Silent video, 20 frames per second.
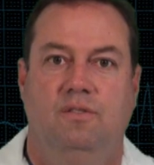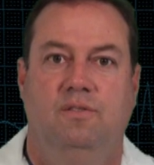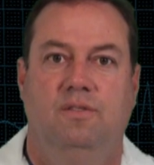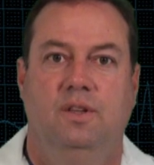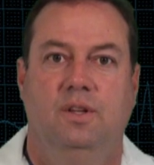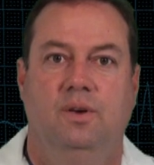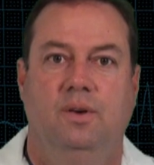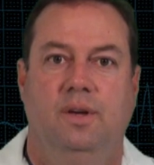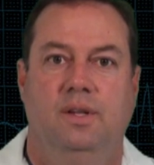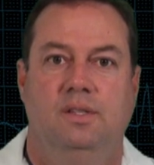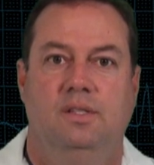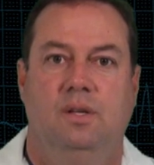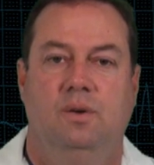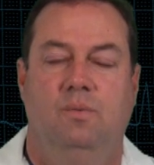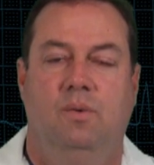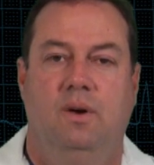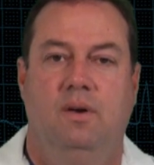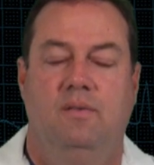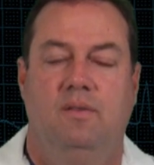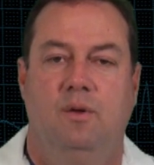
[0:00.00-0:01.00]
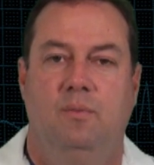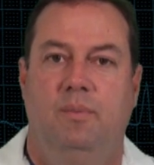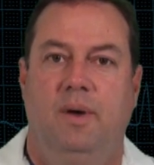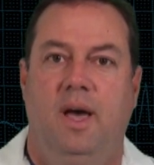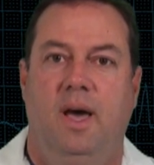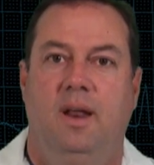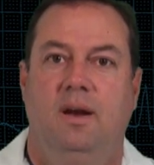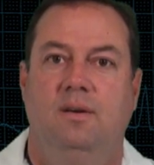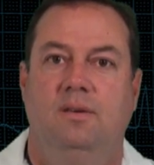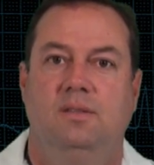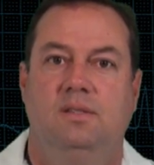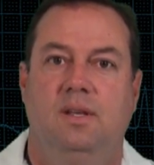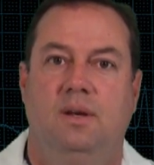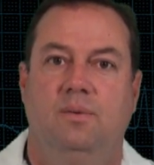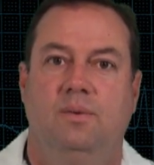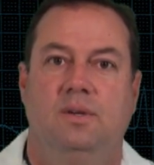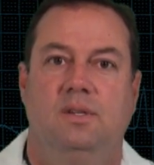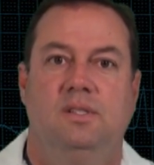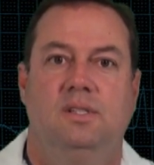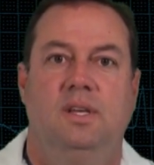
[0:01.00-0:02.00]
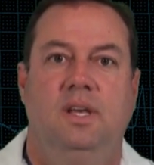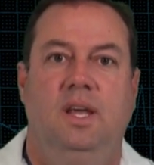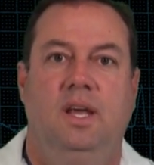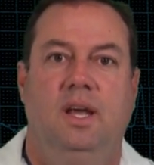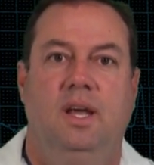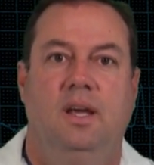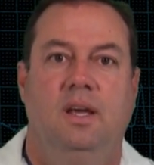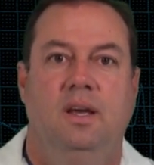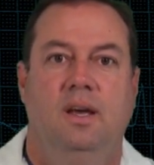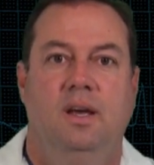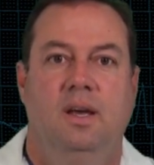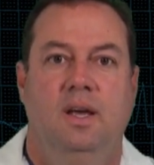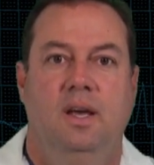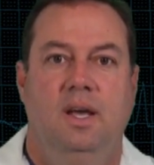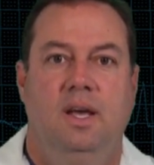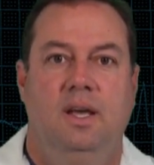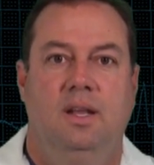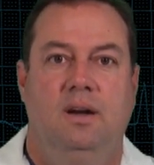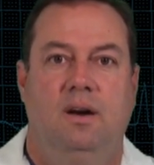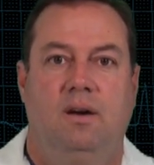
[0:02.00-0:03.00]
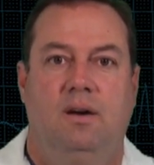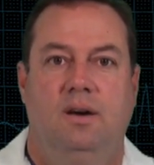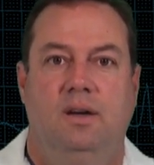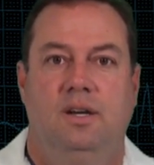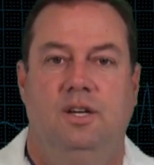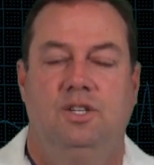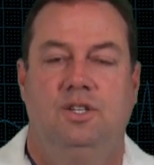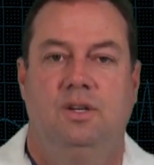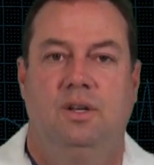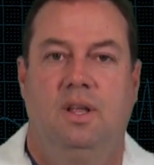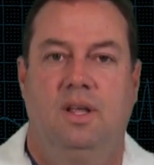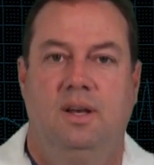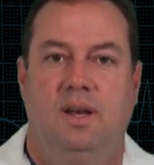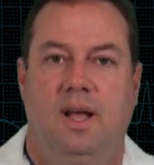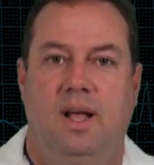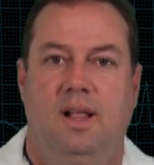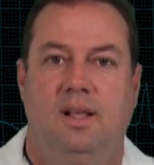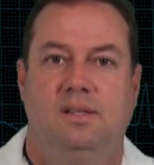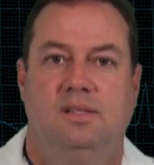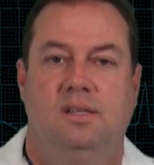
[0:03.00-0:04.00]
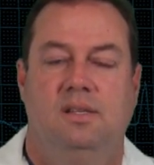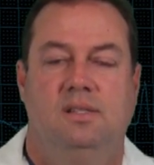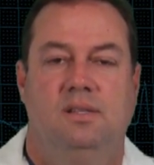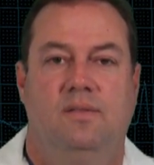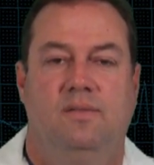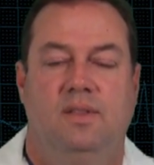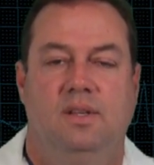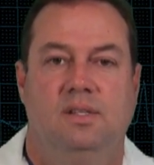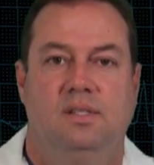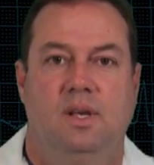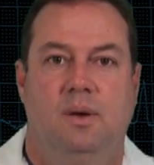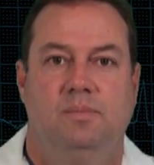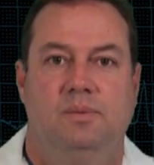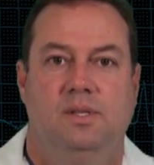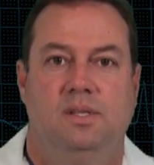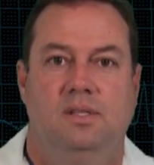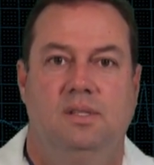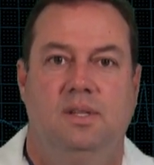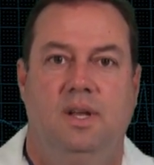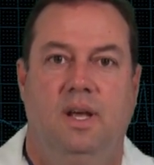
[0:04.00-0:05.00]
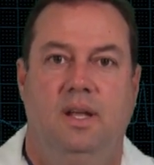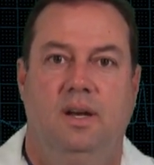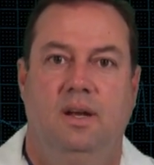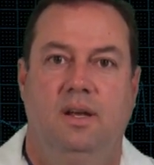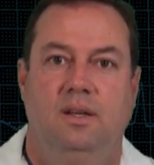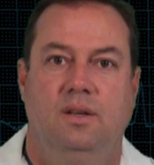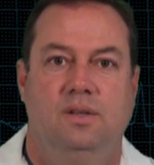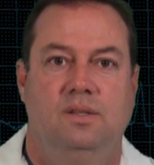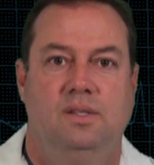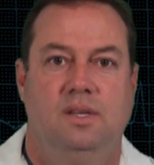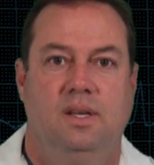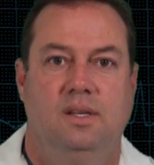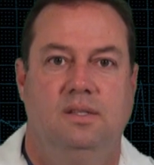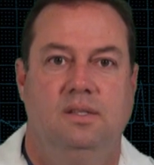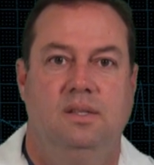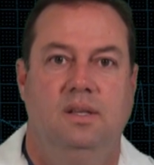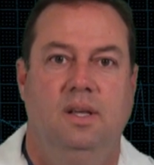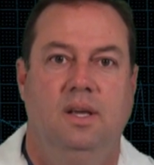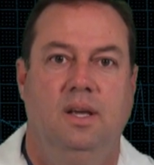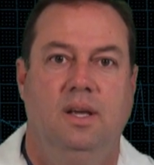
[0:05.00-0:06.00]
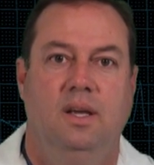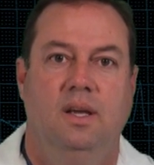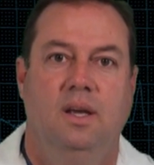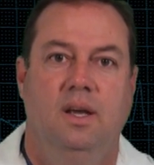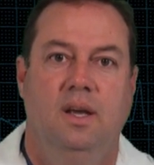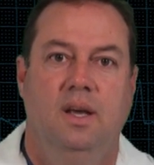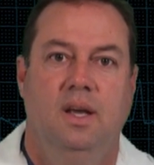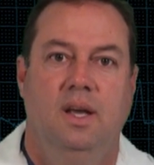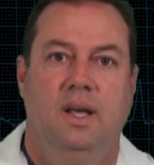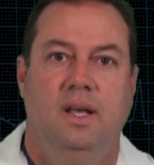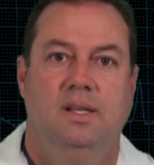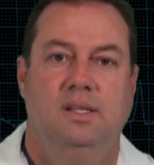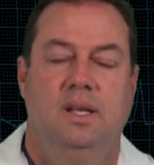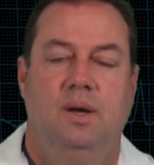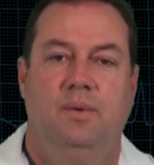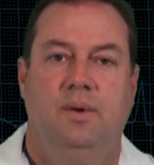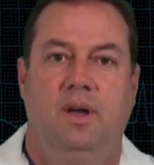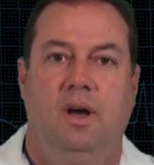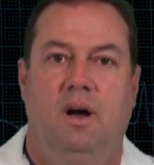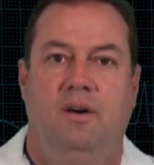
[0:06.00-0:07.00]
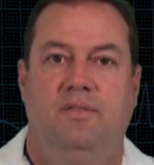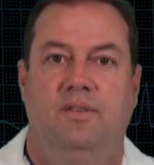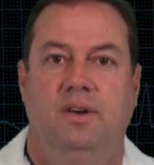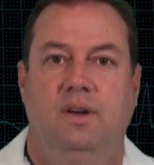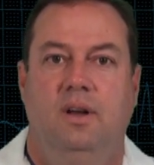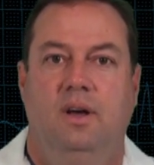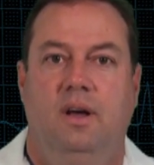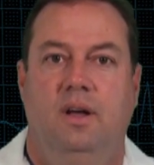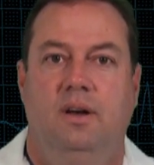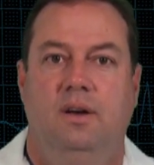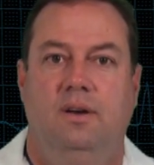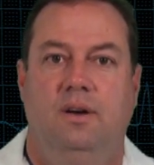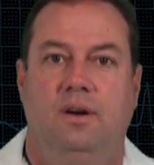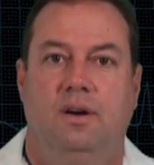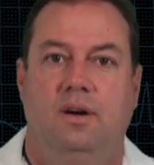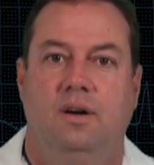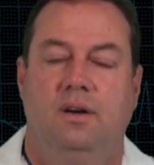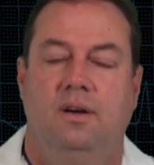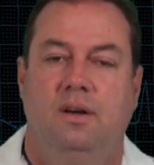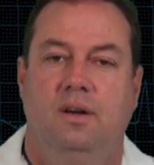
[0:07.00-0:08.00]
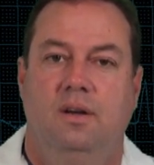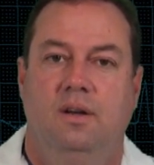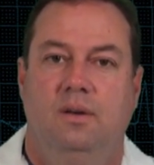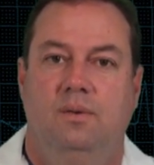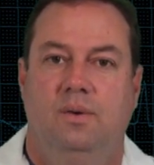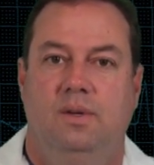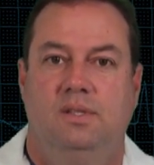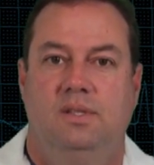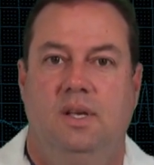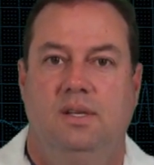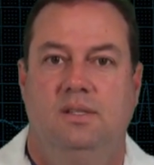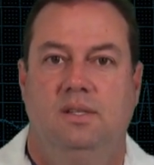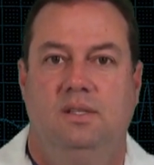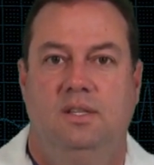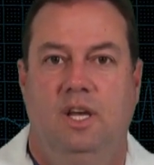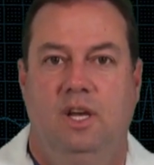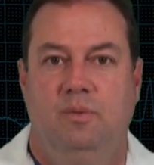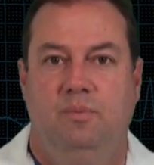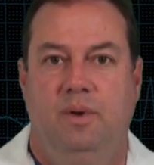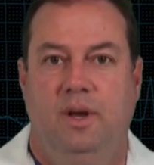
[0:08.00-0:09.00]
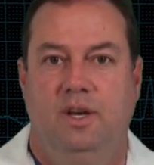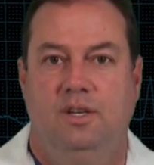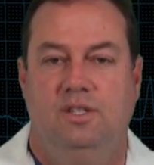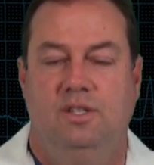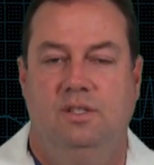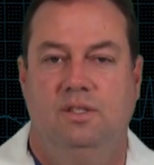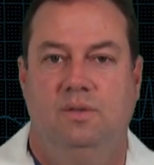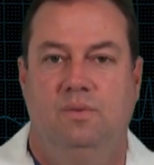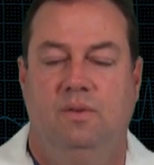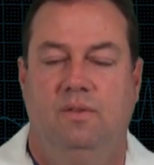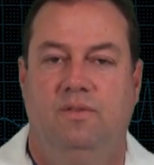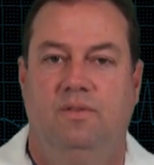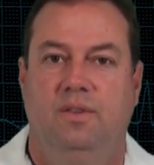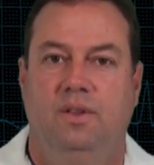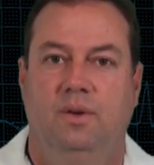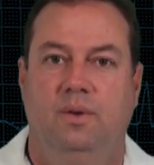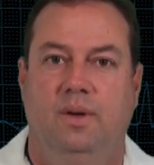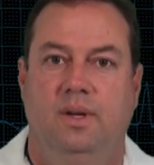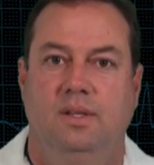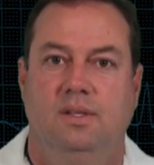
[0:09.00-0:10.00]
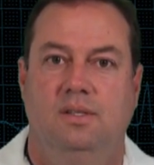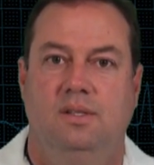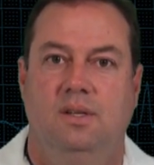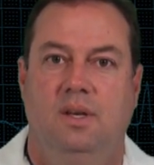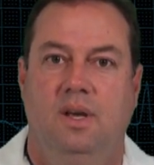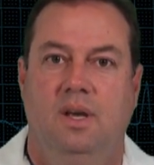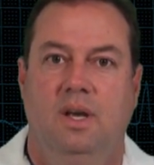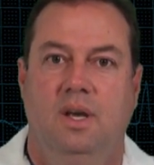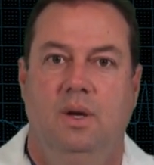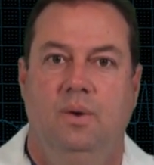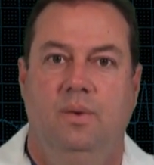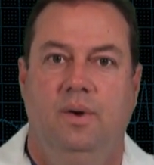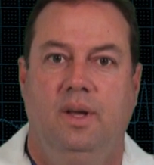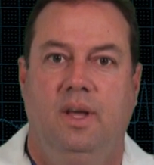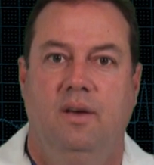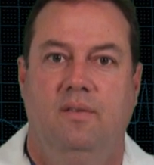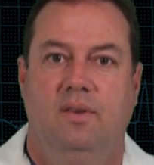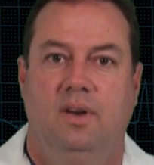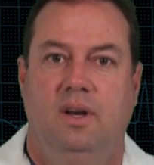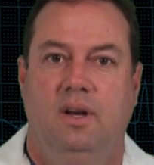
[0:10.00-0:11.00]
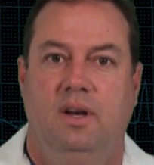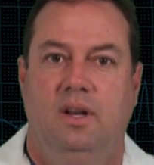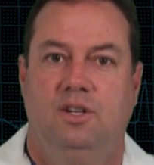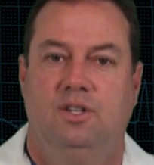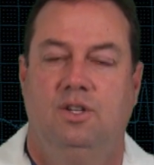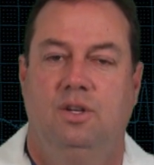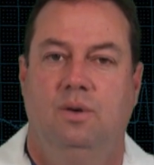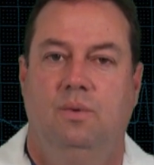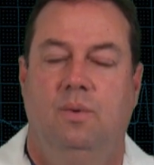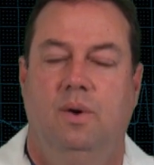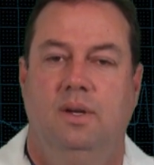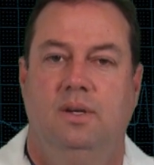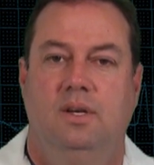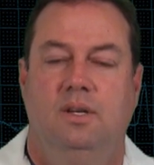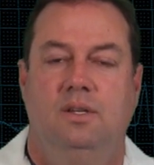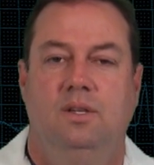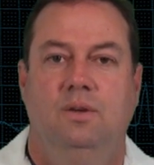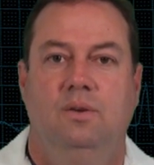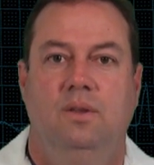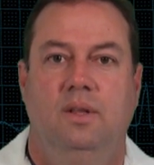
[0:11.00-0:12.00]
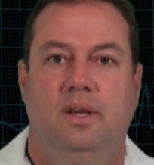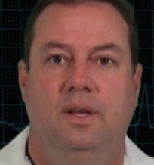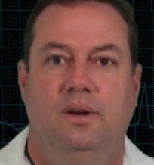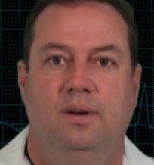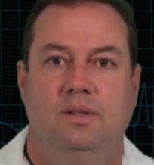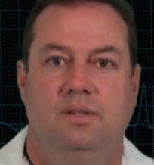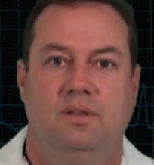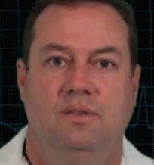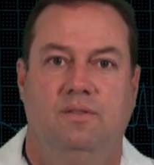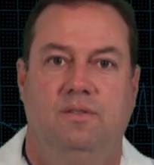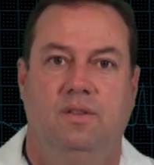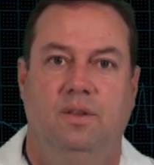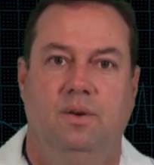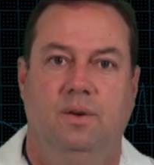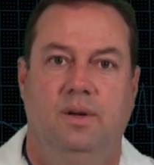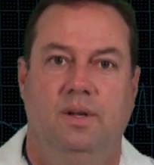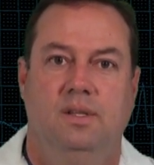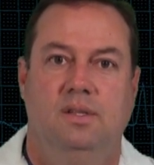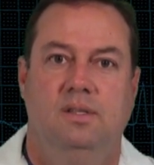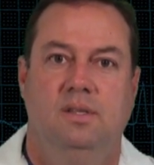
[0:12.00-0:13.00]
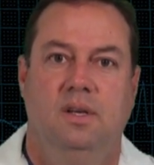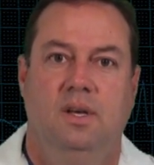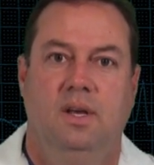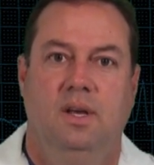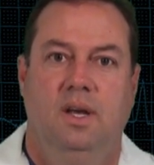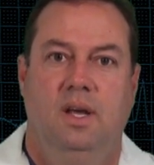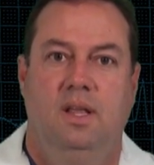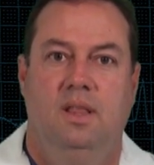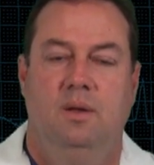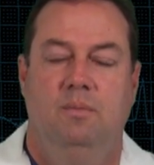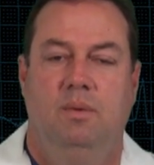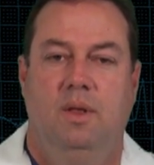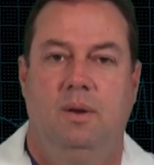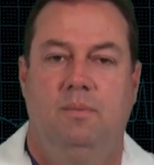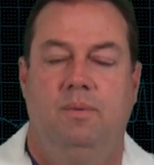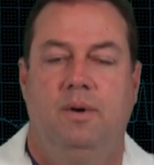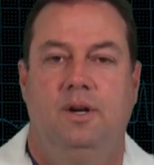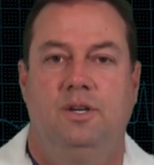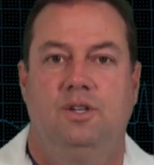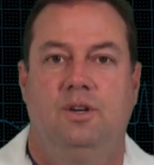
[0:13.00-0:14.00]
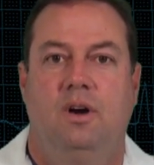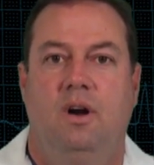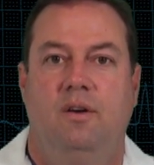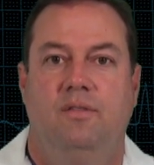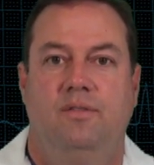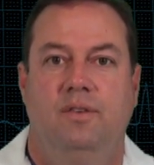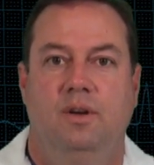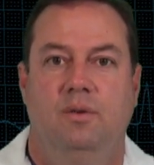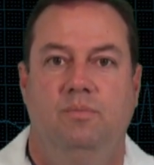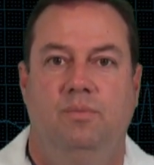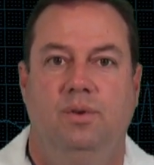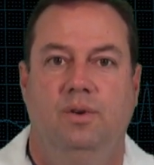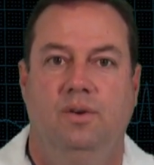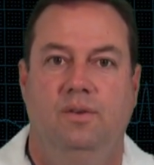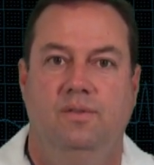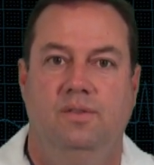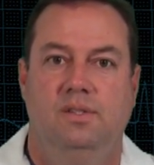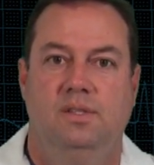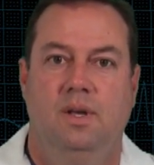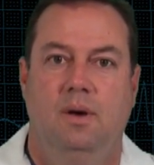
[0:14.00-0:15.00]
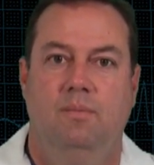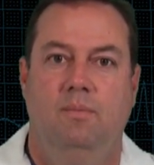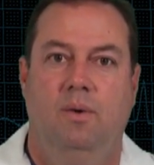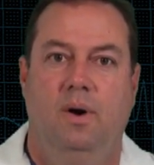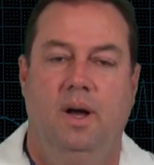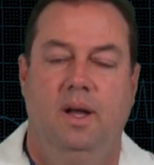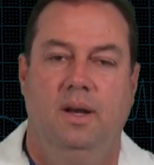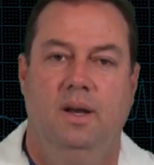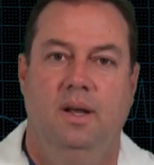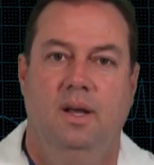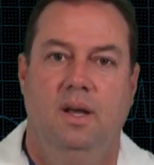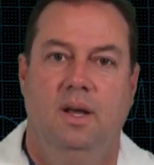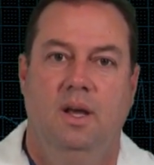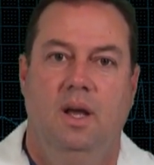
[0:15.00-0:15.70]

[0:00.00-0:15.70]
of fluids, and one of the patterns that we're seeing in our initial analysis of the sepsis data at UCSD is that we often under resuscitate patients with fluids. We give an initial one to two liters of fluids, and the blood pressure often improves somewhat.